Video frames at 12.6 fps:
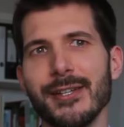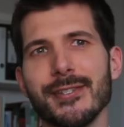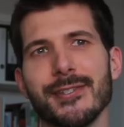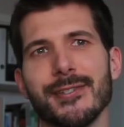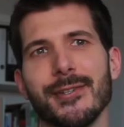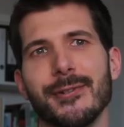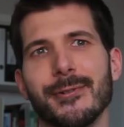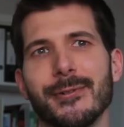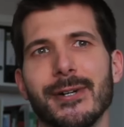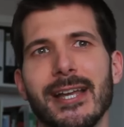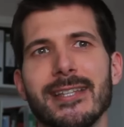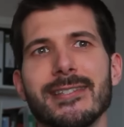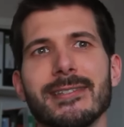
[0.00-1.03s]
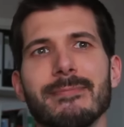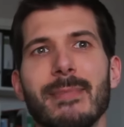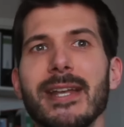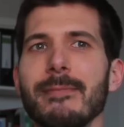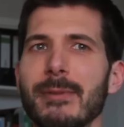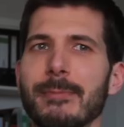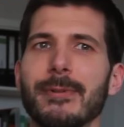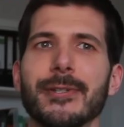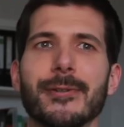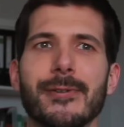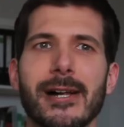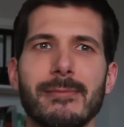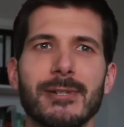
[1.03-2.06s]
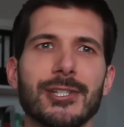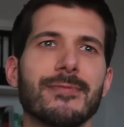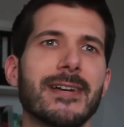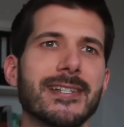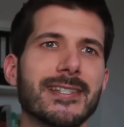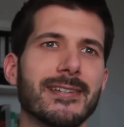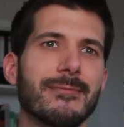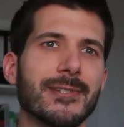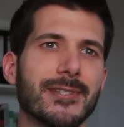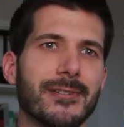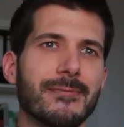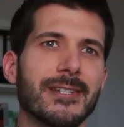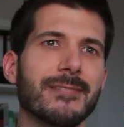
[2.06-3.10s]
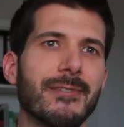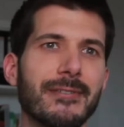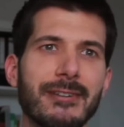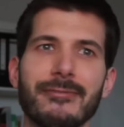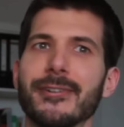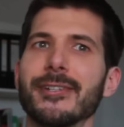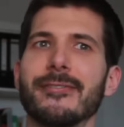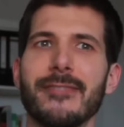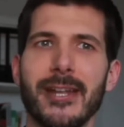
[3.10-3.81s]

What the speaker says: So as many people know, Albert Schweitzer was always very fond of